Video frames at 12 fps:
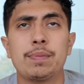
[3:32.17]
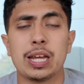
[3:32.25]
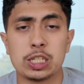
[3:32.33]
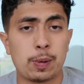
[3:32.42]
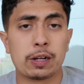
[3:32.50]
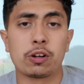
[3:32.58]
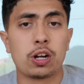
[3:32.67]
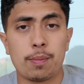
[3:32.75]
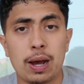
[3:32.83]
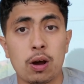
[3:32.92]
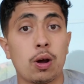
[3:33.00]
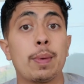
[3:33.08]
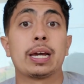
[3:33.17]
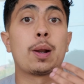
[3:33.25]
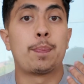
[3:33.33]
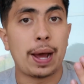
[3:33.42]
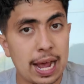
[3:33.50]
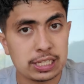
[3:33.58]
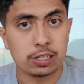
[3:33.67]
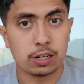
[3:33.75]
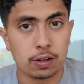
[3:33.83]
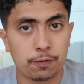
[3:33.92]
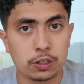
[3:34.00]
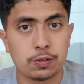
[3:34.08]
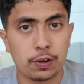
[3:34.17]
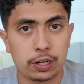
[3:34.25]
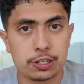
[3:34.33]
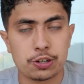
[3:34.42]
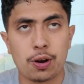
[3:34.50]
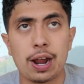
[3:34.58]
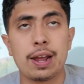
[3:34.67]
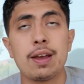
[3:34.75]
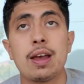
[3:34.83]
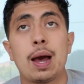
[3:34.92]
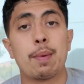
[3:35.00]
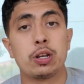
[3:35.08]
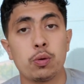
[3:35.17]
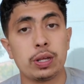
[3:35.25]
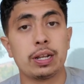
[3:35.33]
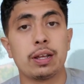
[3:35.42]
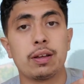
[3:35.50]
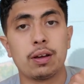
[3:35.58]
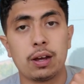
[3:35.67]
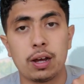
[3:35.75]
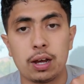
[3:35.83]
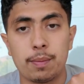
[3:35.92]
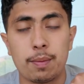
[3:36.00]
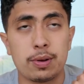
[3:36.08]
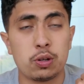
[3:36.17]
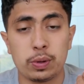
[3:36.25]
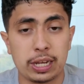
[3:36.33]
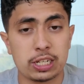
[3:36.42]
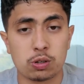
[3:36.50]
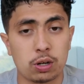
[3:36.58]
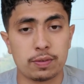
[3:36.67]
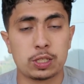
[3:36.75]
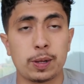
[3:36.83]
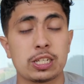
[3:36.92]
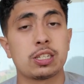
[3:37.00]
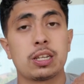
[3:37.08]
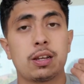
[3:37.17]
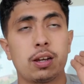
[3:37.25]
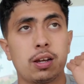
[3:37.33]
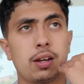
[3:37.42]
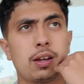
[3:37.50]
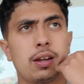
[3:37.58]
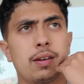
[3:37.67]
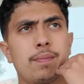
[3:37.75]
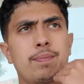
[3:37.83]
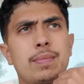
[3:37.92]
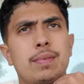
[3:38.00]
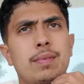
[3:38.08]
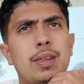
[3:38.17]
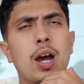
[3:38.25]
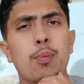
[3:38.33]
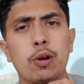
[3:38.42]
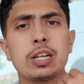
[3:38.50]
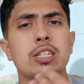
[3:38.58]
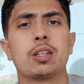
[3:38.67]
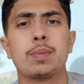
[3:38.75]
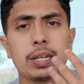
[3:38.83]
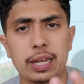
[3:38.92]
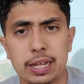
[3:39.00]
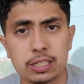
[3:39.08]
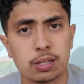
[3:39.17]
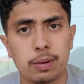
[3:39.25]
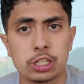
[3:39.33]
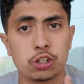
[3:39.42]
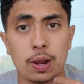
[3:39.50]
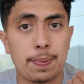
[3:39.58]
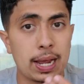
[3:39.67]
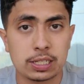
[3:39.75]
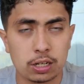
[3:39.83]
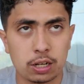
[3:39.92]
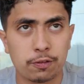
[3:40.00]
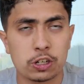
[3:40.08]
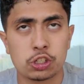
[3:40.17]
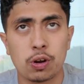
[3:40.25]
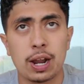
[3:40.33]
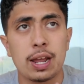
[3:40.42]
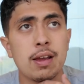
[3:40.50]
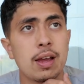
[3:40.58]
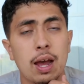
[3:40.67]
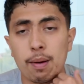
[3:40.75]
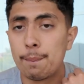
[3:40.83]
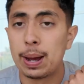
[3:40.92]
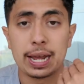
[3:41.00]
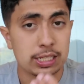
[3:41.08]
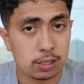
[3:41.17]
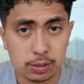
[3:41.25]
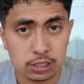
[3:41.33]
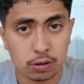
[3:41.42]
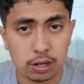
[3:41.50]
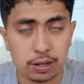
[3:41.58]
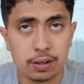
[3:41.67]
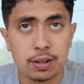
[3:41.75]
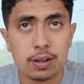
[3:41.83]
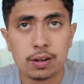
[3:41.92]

the inspector come out. Am I going to pass it on the first fucking try? Am I doing any sort of inspections, upgrades in the beginning to make sure I pass it on the first try? Am I buying something that's already